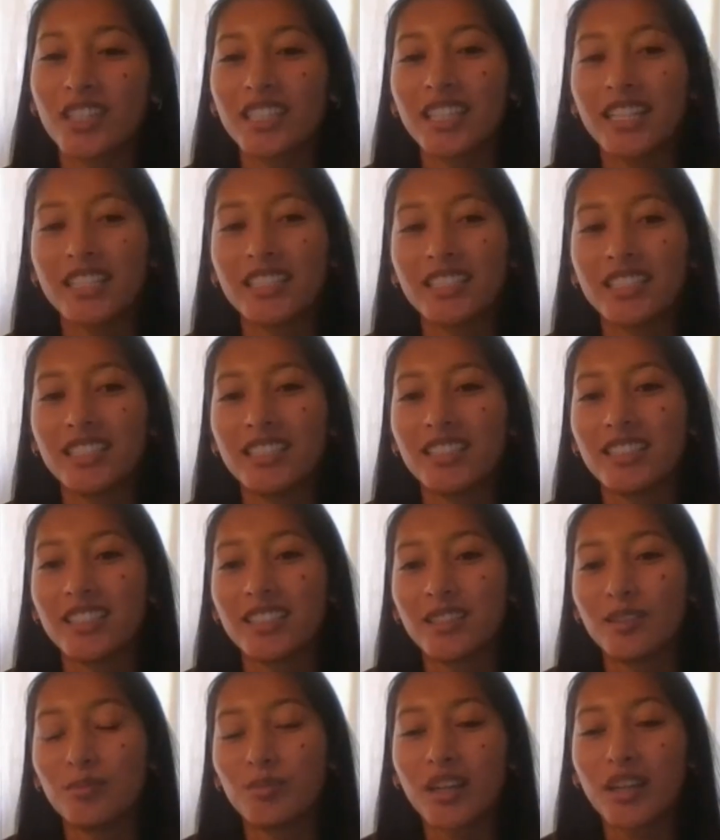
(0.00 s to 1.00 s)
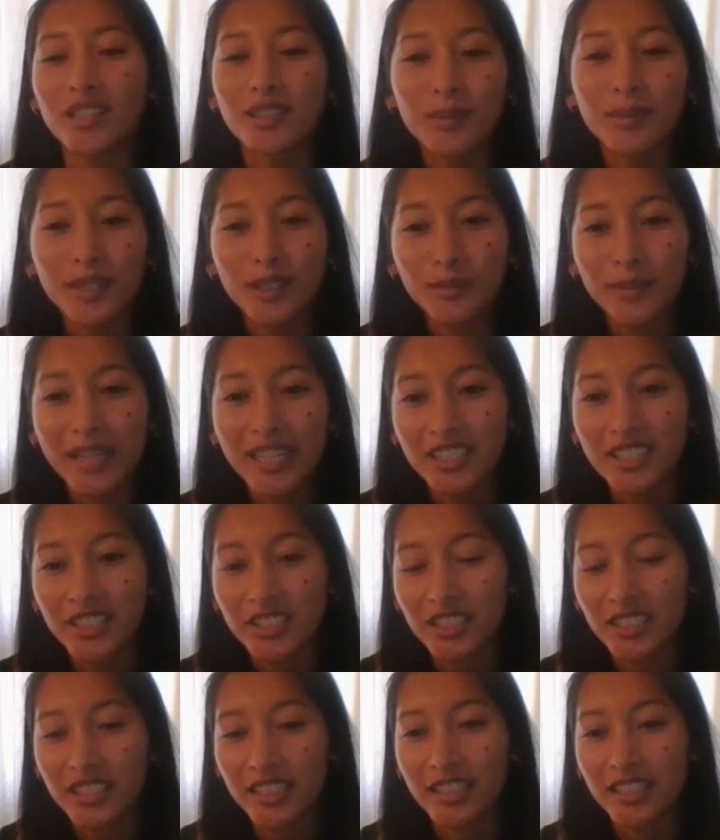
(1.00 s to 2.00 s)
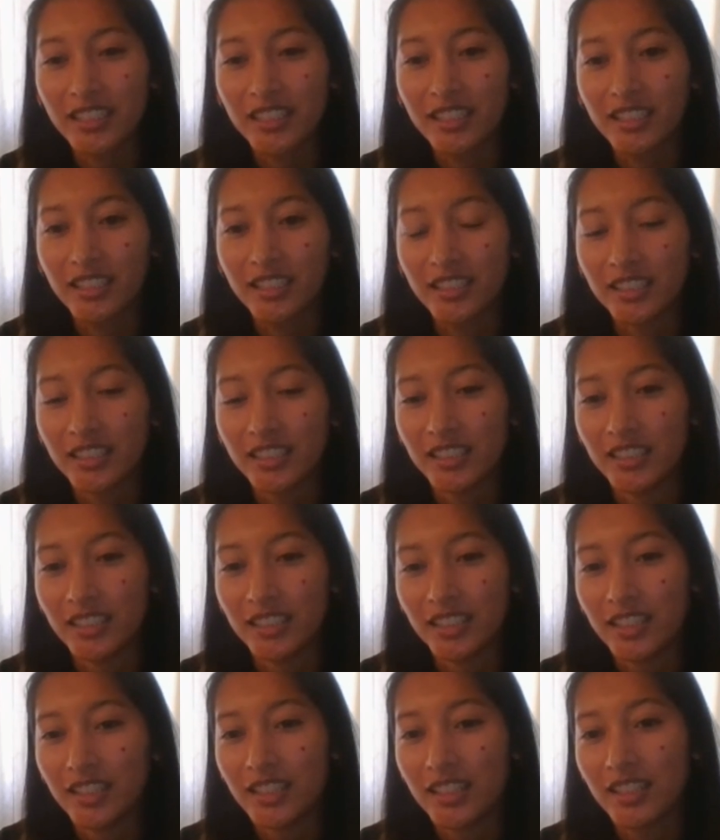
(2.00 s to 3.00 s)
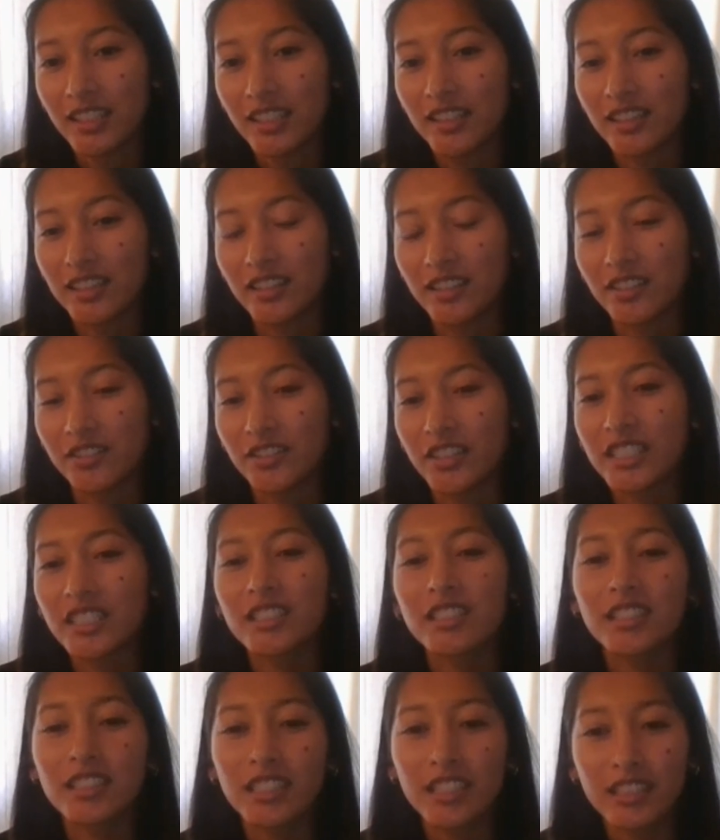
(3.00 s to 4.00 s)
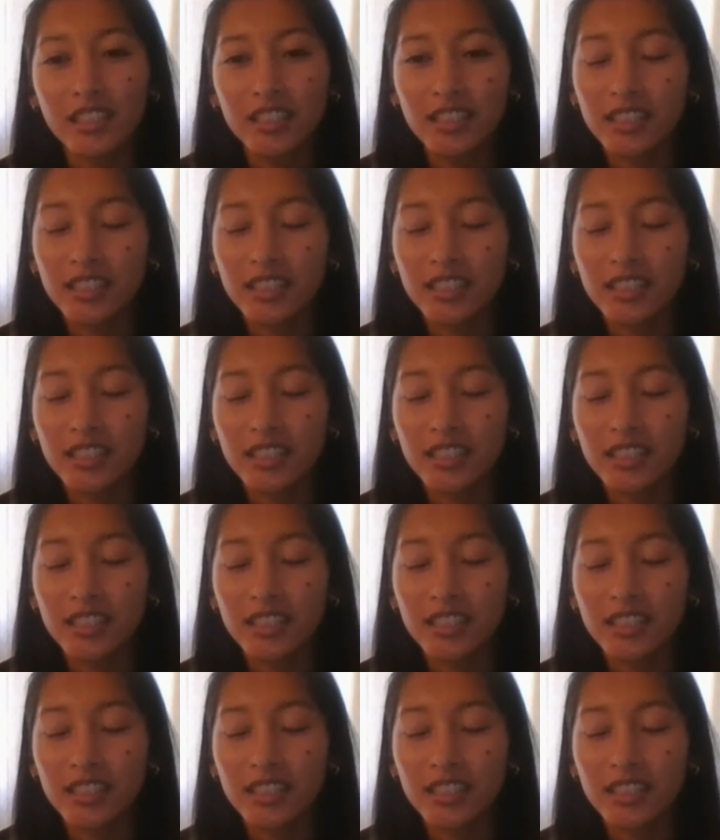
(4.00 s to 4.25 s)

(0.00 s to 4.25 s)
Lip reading: against in the bronze medal match in recently in the SEA